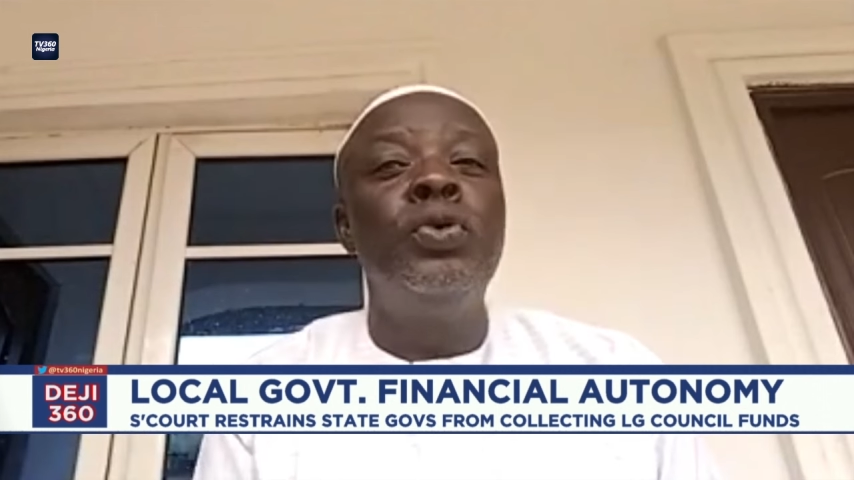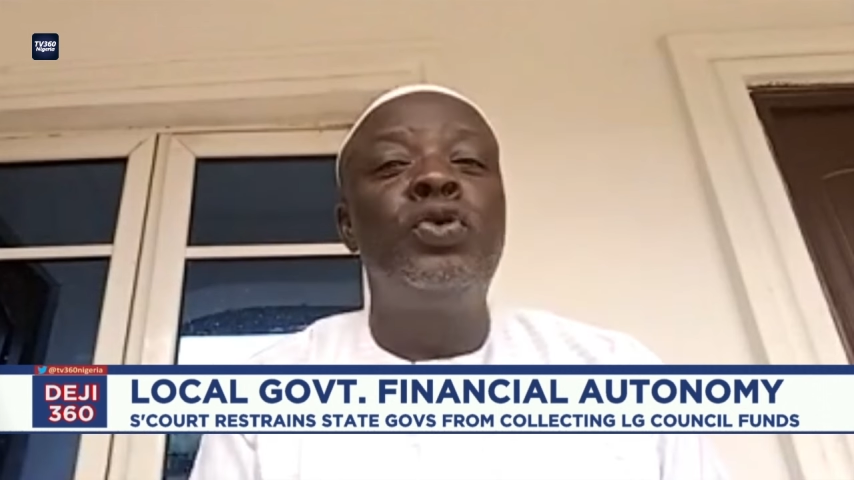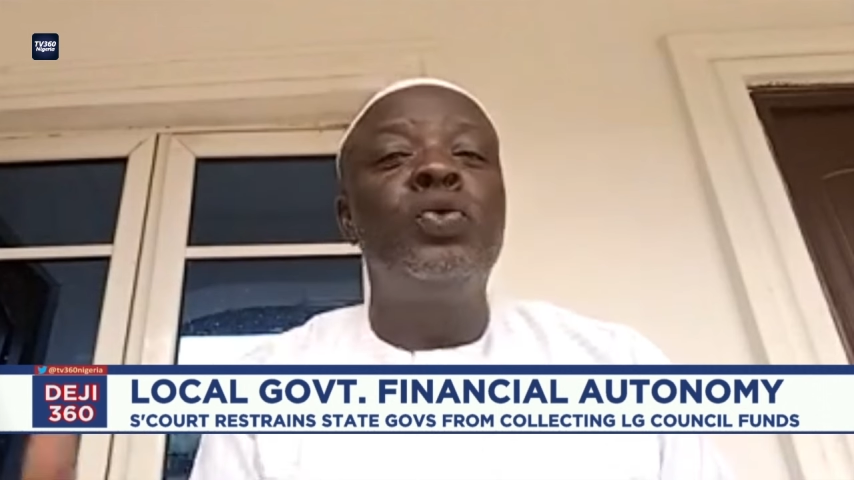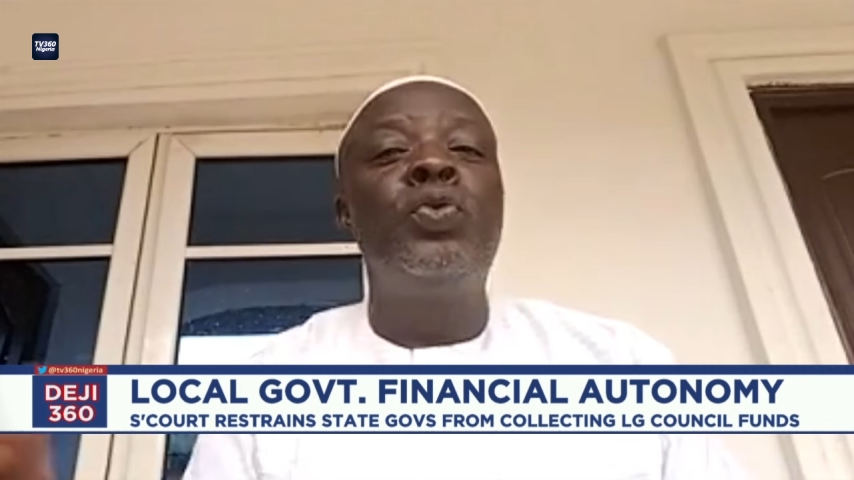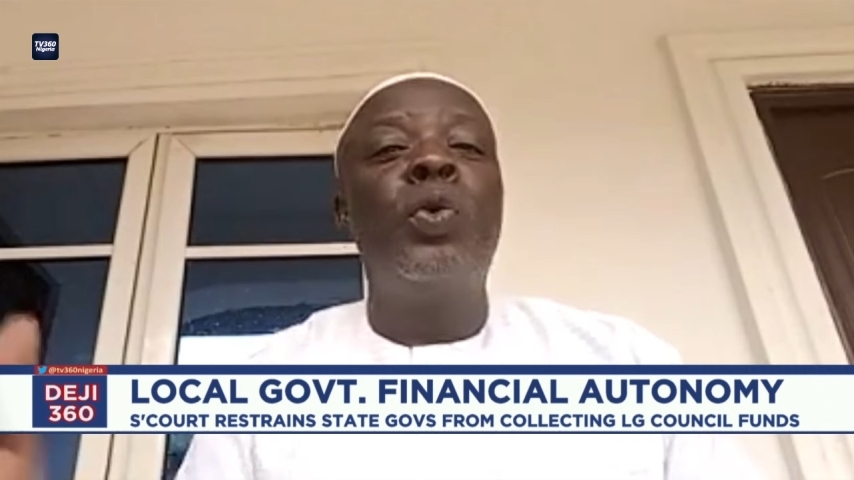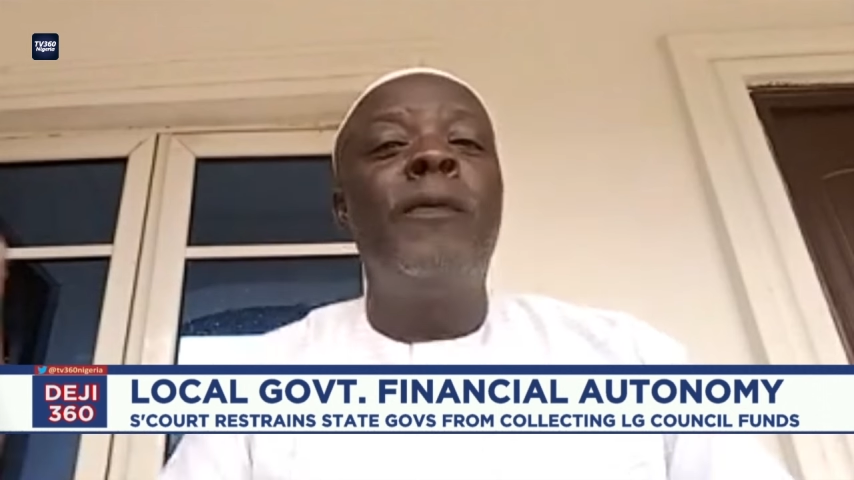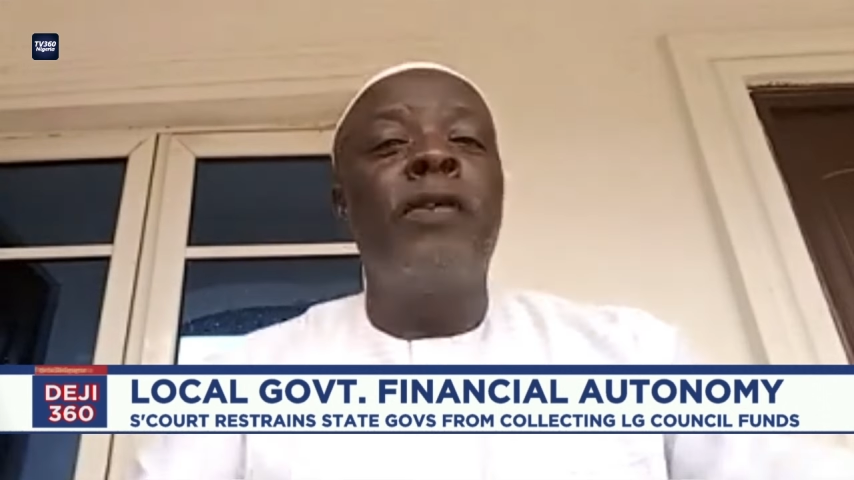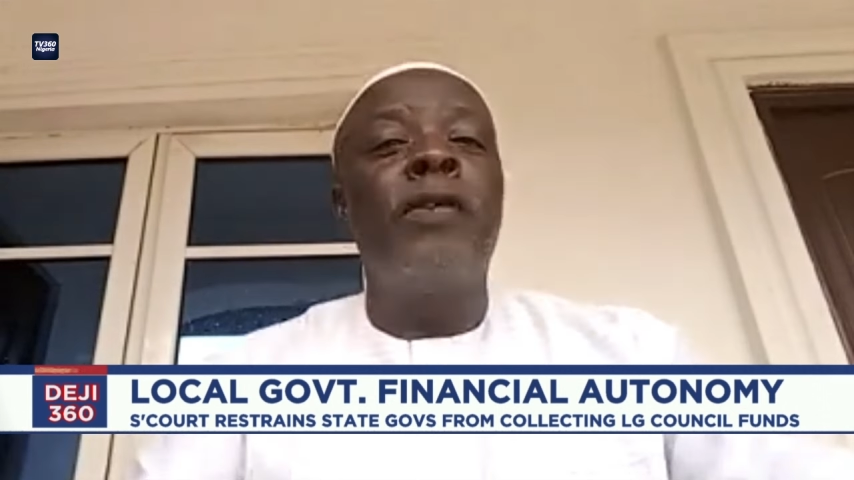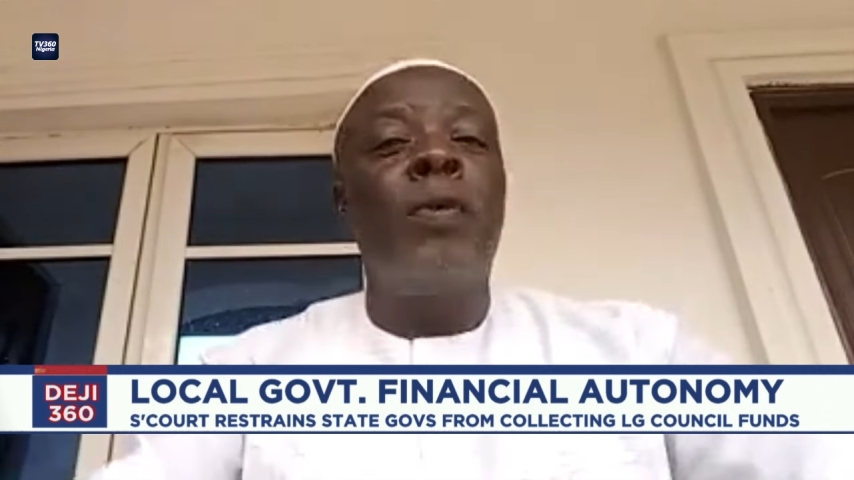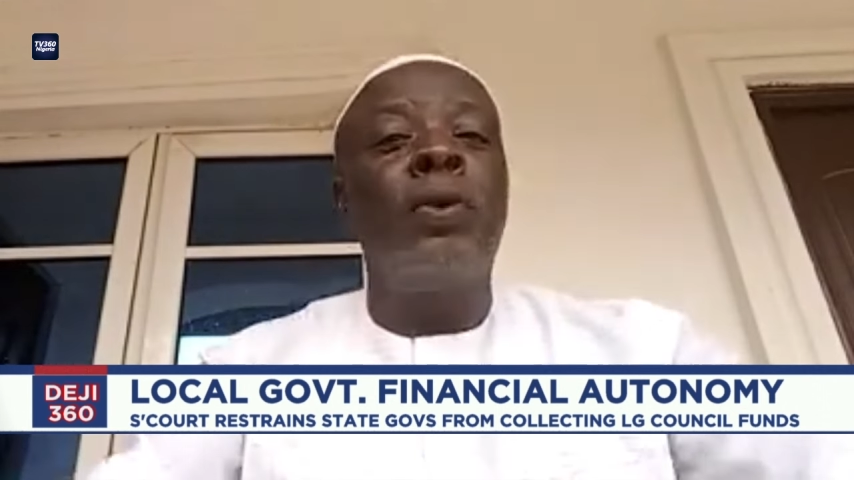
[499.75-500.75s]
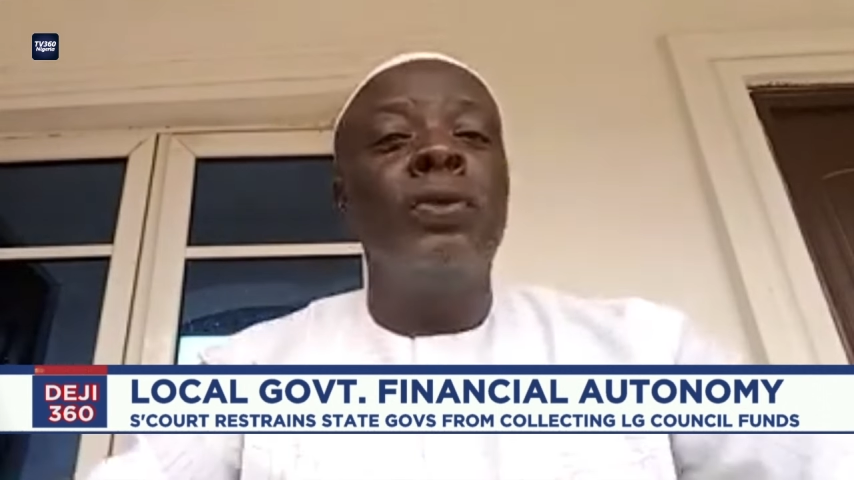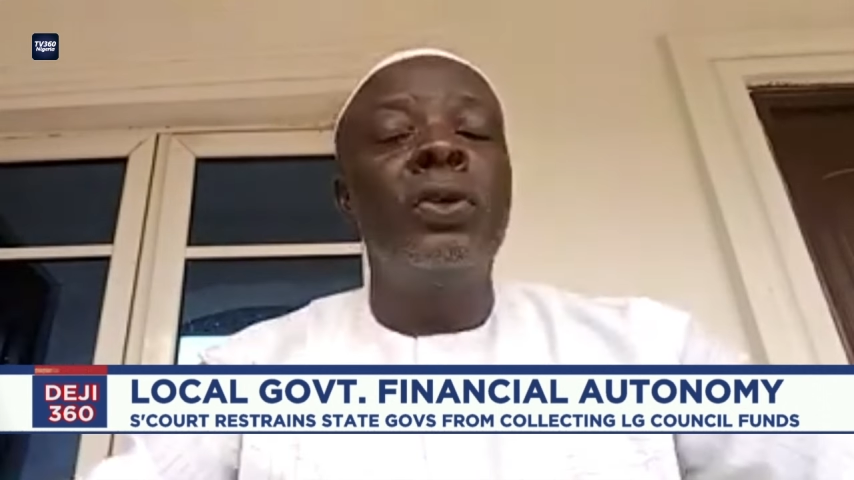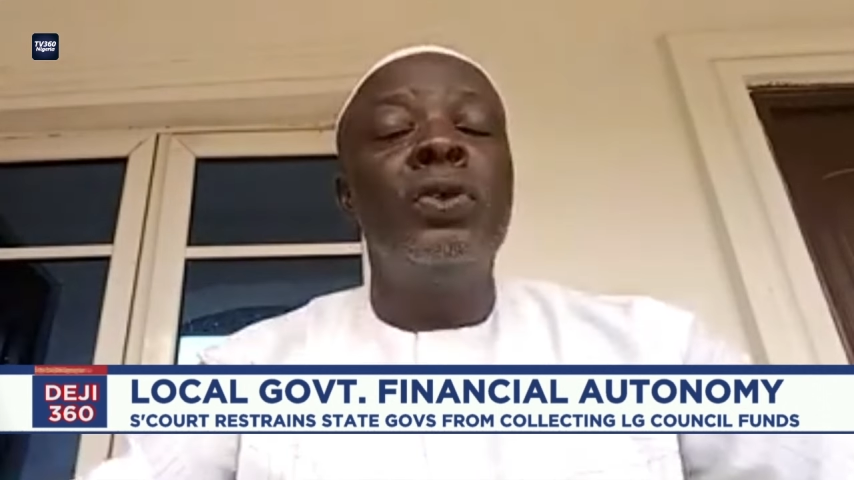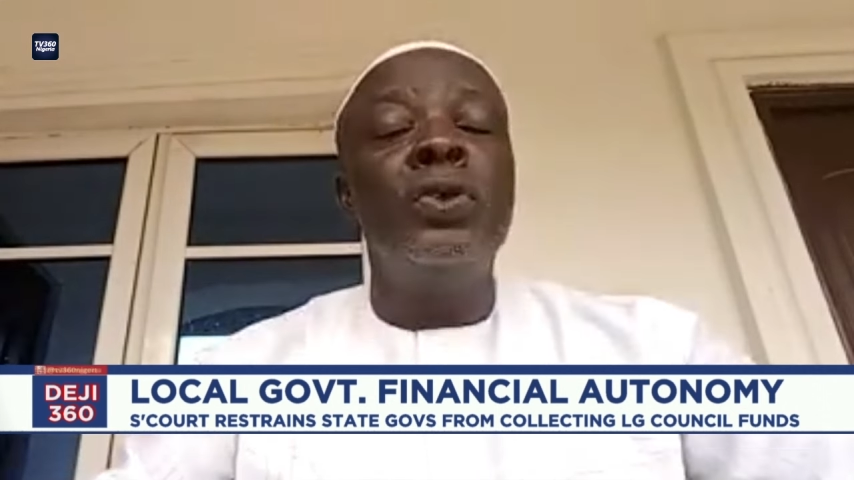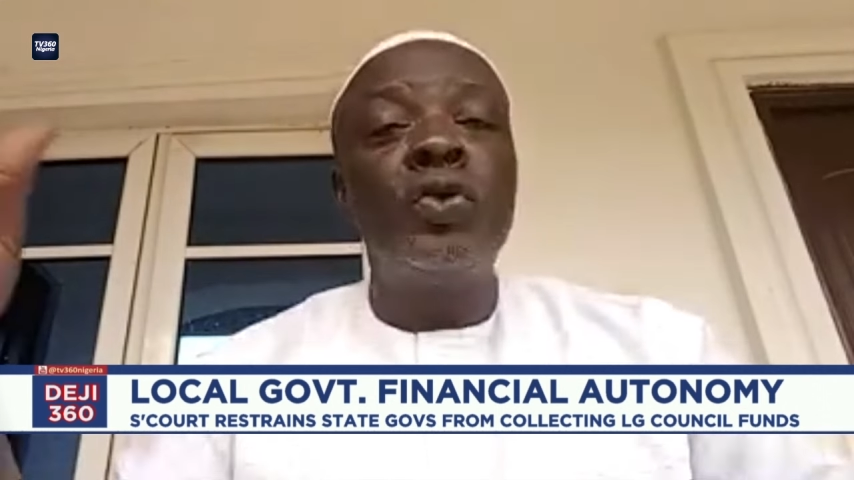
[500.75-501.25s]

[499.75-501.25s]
who should go forward